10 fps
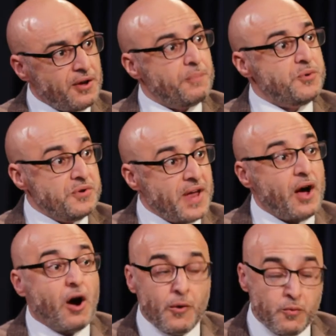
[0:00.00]
to help you
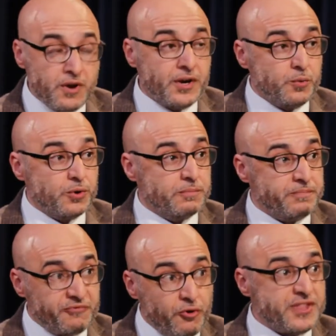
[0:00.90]
now. I really would,
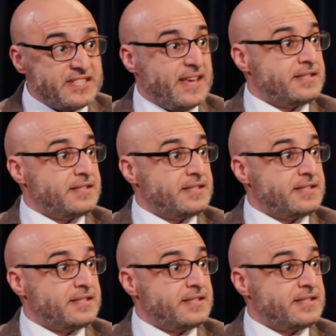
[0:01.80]
before this